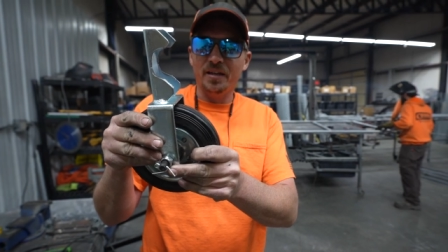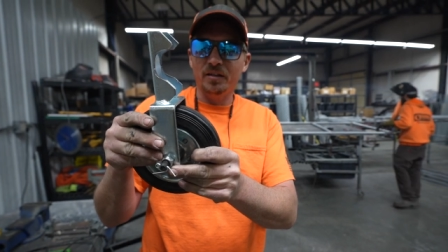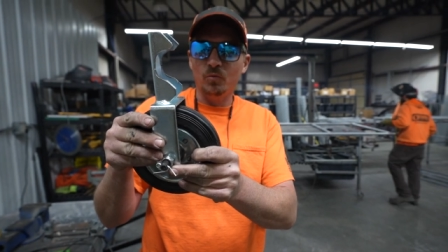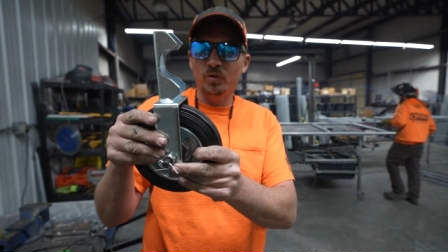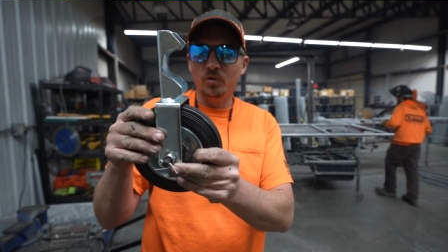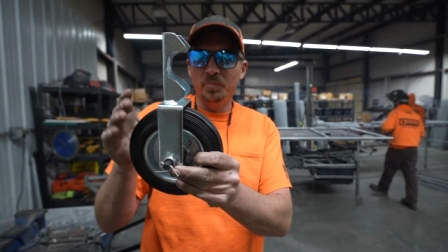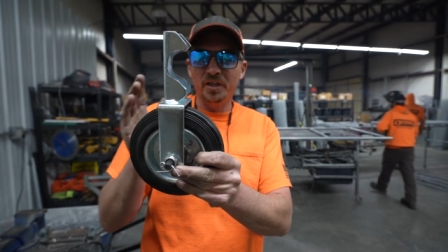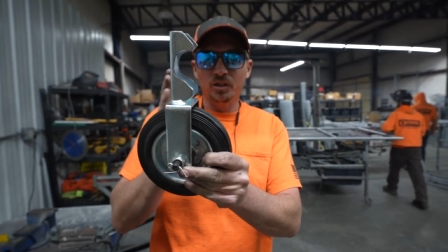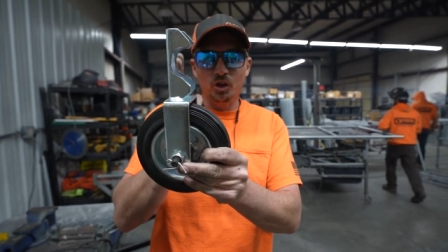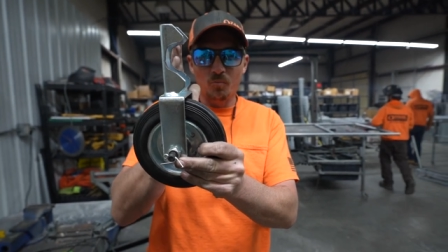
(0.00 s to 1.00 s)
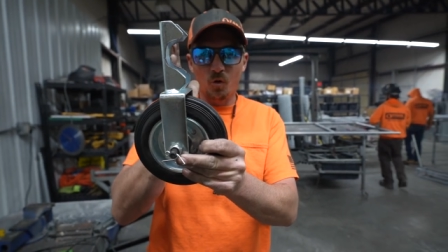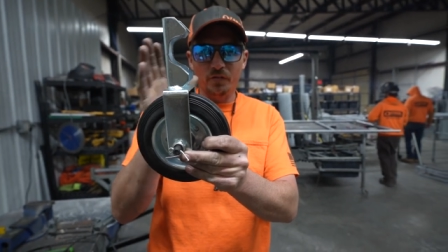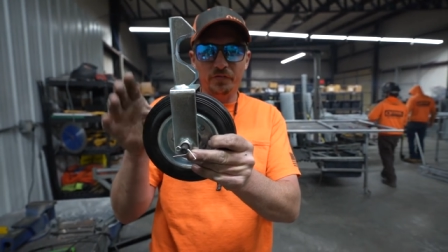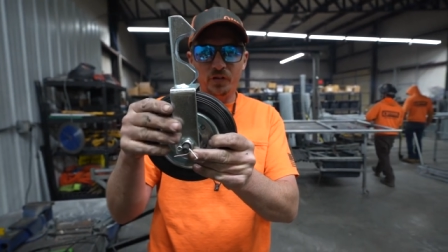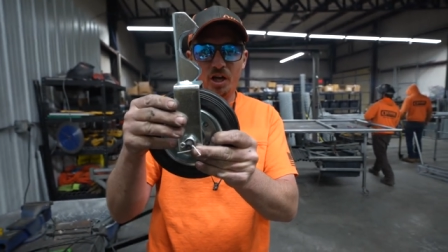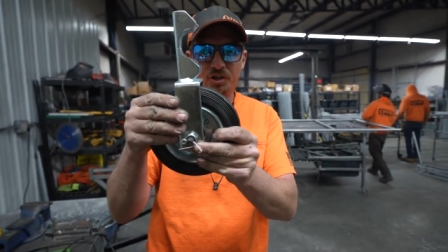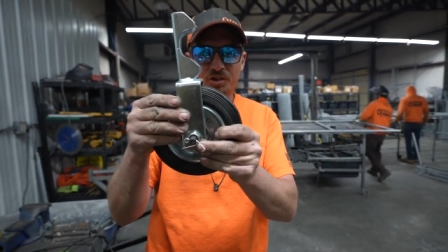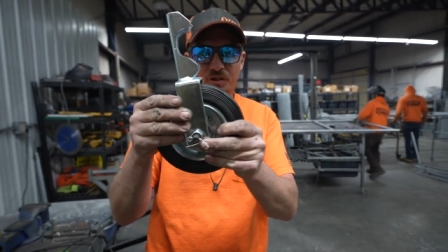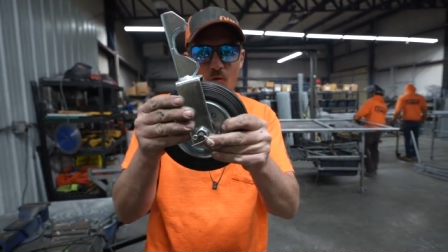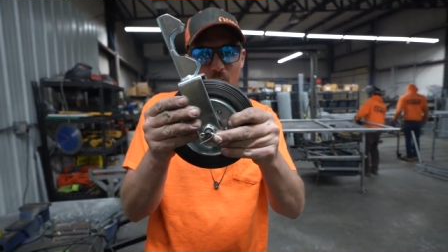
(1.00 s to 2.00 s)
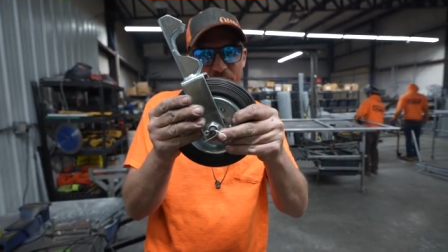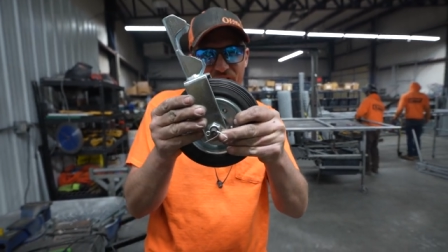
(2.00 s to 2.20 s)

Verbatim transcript: it will be a little more flush and it won't be